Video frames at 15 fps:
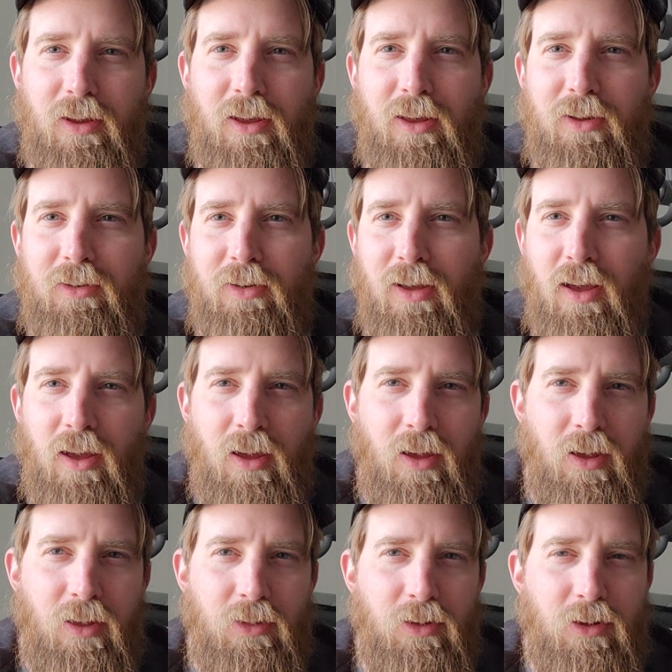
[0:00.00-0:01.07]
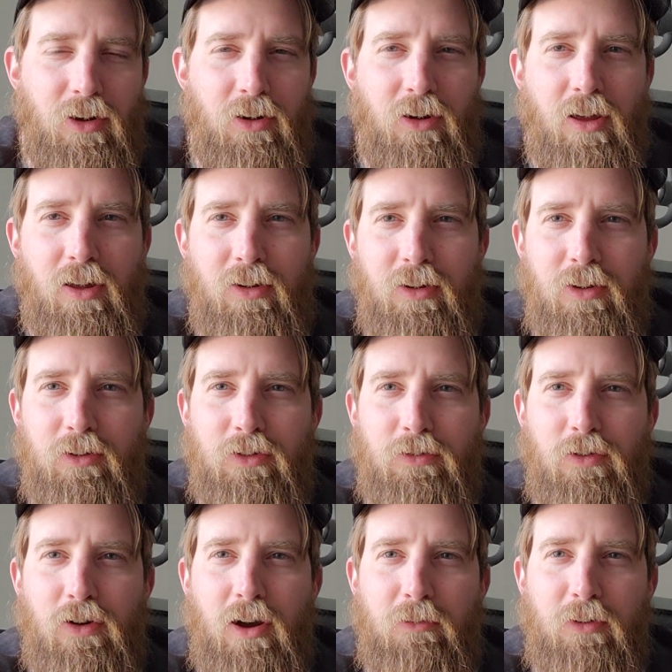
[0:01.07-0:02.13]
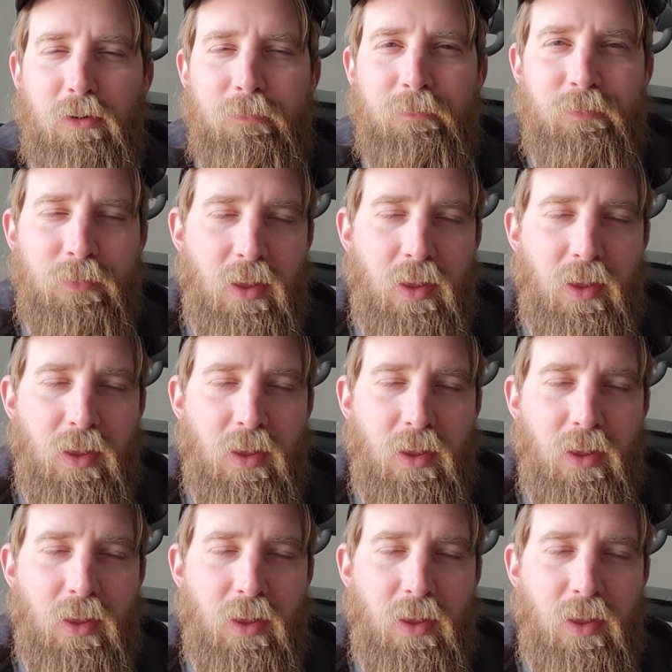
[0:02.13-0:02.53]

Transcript: and the internet is forever.